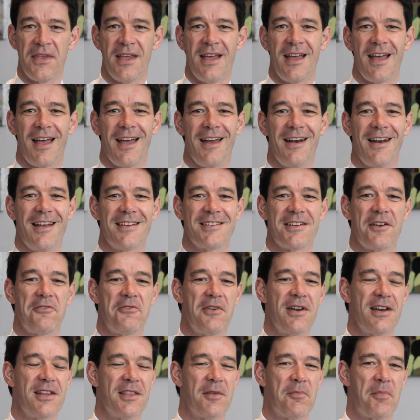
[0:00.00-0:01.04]
And as I
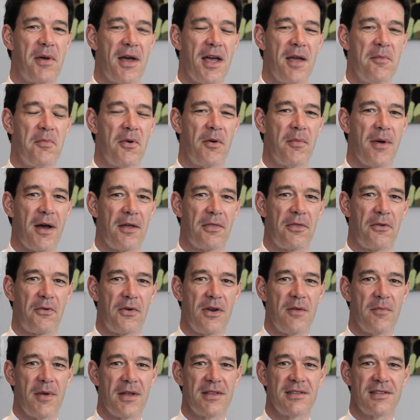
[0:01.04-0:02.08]
read in the paper about
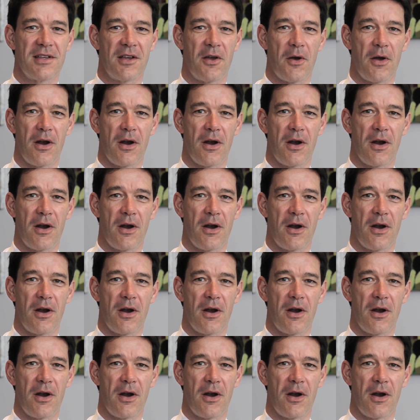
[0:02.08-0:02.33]
3 months ago,